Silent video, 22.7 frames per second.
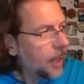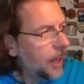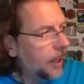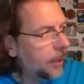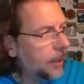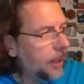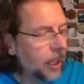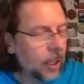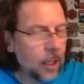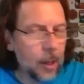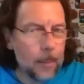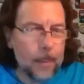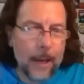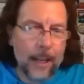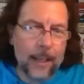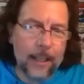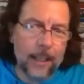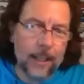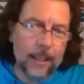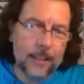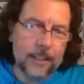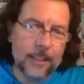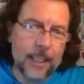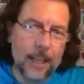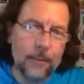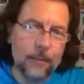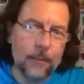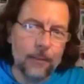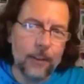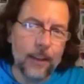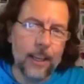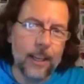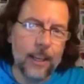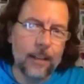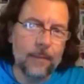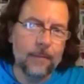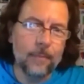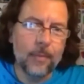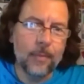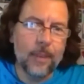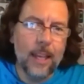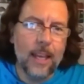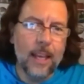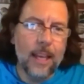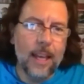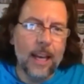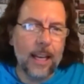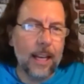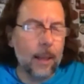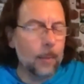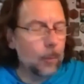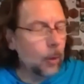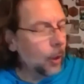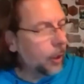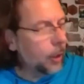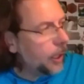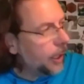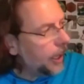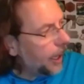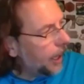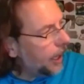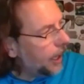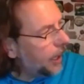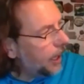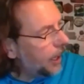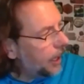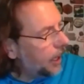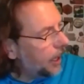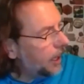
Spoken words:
And then I go about another 10 feet and I'm looking at it,